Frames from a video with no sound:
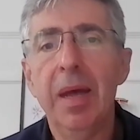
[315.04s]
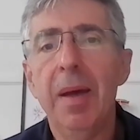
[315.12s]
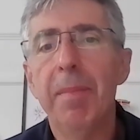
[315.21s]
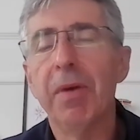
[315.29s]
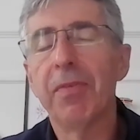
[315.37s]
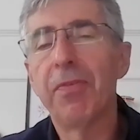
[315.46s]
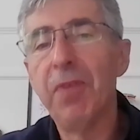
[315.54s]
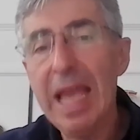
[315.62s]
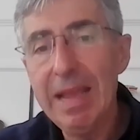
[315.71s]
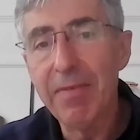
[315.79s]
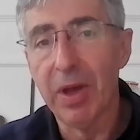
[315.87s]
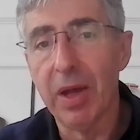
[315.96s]
But
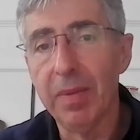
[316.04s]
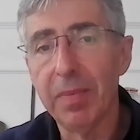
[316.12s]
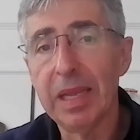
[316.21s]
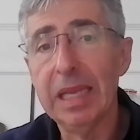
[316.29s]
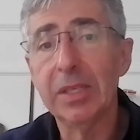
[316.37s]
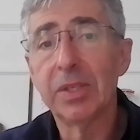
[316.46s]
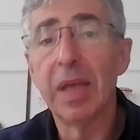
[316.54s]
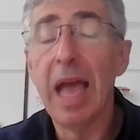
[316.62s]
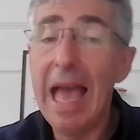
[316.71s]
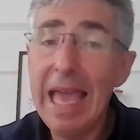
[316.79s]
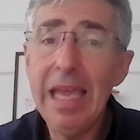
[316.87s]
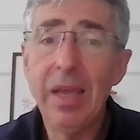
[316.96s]
flavor is
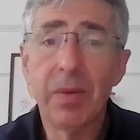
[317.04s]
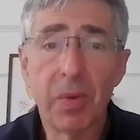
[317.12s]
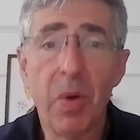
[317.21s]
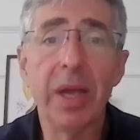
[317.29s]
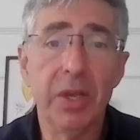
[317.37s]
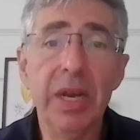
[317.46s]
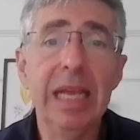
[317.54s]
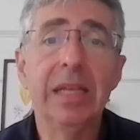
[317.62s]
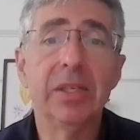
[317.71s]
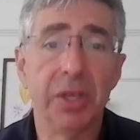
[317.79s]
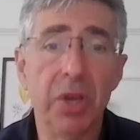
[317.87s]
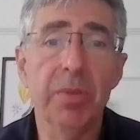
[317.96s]
A, quite unique
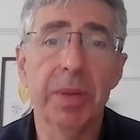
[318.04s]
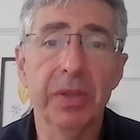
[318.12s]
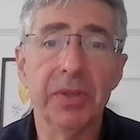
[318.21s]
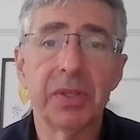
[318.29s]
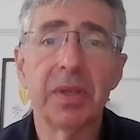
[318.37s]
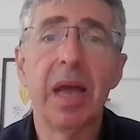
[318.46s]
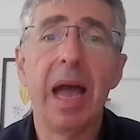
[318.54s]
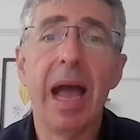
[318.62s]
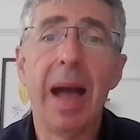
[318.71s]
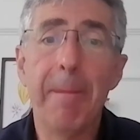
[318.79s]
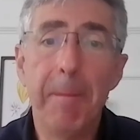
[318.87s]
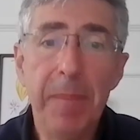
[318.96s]
to humans,
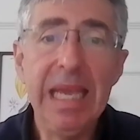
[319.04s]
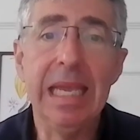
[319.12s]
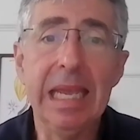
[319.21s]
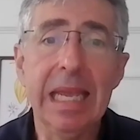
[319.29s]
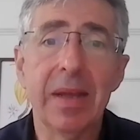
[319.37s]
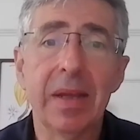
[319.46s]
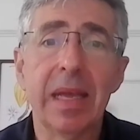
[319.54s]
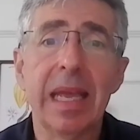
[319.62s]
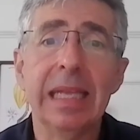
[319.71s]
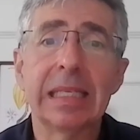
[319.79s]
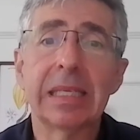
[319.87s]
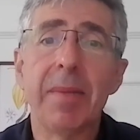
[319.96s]
and B,
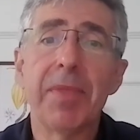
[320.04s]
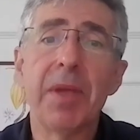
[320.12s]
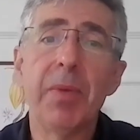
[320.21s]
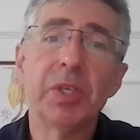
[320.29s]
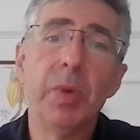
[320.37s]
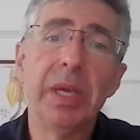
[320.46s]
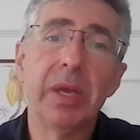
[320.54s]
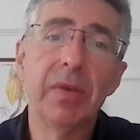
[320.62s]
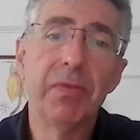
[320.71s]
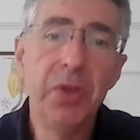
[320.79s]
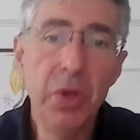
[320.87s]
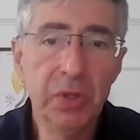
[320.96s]
it's something which we
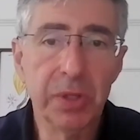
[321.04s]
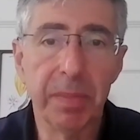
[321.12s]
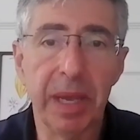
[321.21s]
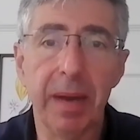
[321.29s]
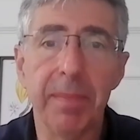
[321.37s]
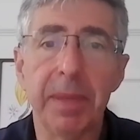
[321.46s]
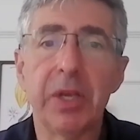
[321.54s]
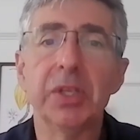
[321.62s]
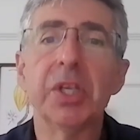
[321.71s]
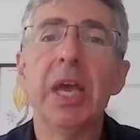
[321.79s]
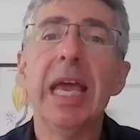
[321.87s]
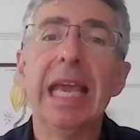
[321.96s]
confuse a bit
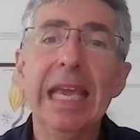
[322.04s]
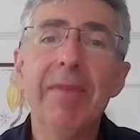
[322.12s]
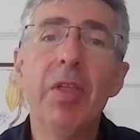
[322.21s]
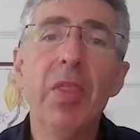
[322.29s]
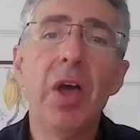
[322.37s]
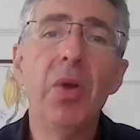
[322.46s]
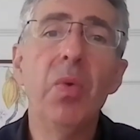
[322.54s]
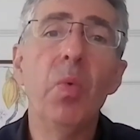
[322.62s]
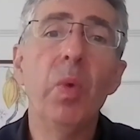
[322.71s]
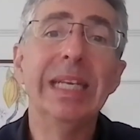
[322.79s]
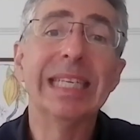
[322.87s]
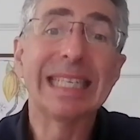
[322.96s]
because even though
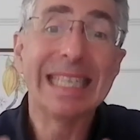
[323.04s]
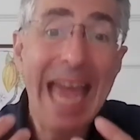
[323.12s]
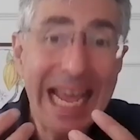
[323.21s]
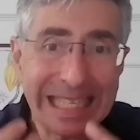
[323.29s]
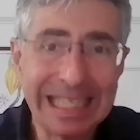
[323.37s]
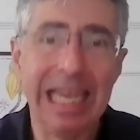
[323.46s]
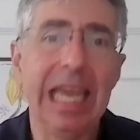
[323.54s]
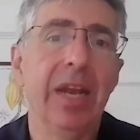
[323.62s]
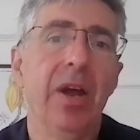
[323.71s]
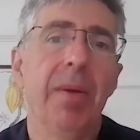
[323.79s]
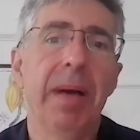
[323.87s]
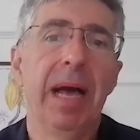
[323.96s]
we detect it in
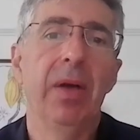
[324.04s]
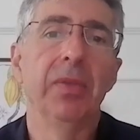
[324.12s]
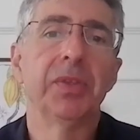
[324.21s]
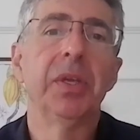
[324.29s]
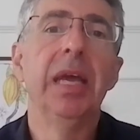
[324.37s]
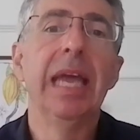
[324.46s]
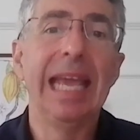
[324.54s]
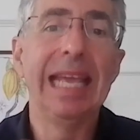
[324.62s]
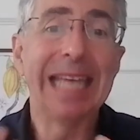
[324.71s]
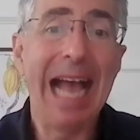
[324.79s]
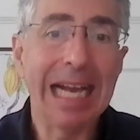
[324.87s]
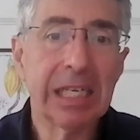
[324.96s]
our mouths,
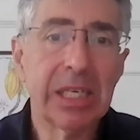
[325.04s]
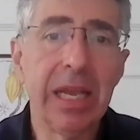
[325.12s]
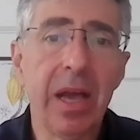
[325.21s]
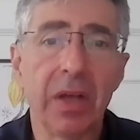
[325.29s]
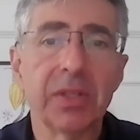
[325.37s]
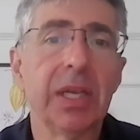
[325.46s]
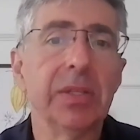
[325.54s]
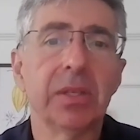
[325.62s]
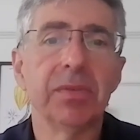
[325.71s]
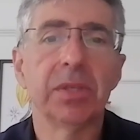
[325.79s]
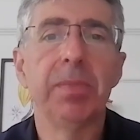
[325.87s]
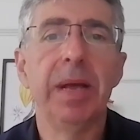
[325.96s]
it's actually our sense
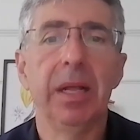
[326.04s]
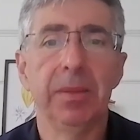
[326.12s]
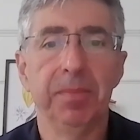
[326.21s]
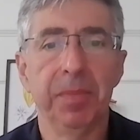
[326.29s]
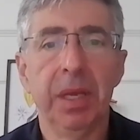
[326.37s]
of smell.